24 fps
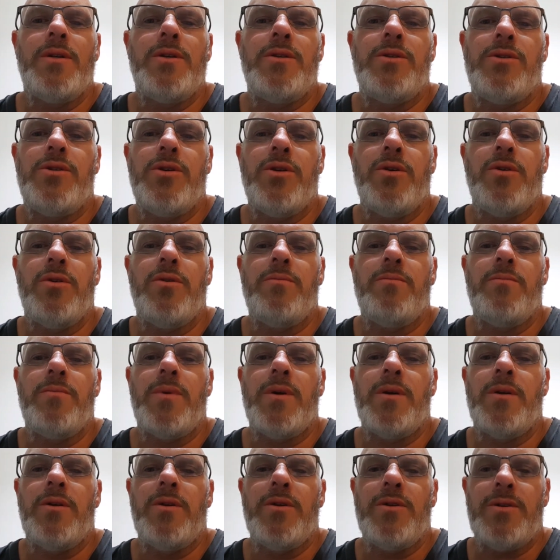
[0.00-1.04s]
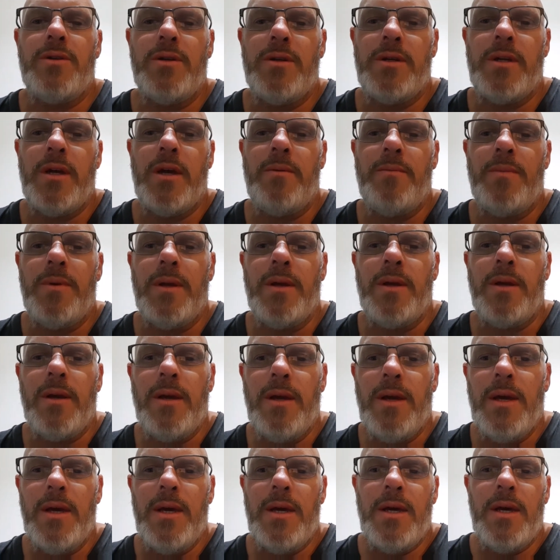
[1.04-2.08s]
term inertia dampening
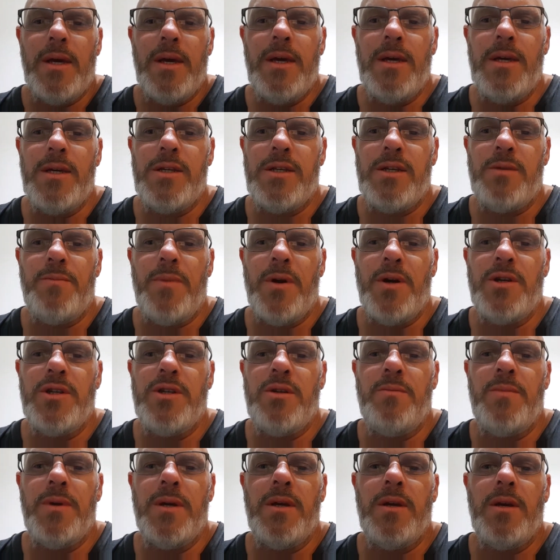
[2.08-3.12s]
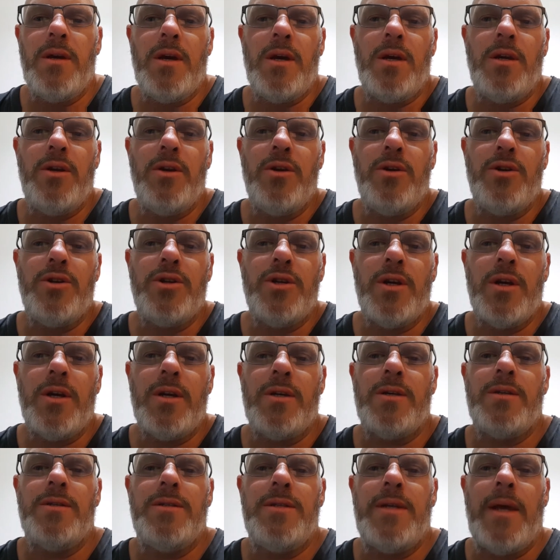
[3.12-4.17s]
is supposed to be inertia
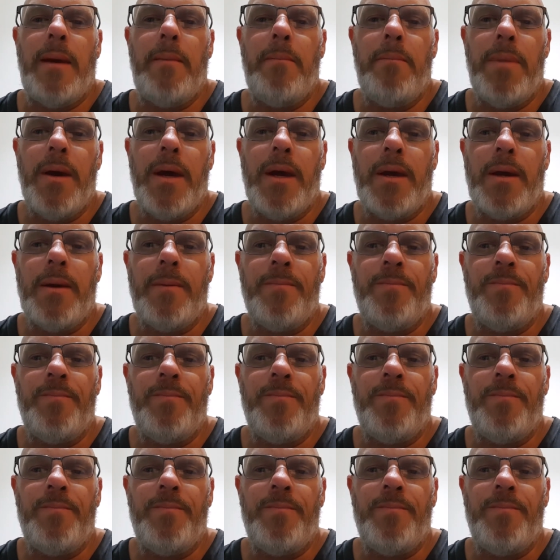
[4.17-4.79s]
damping,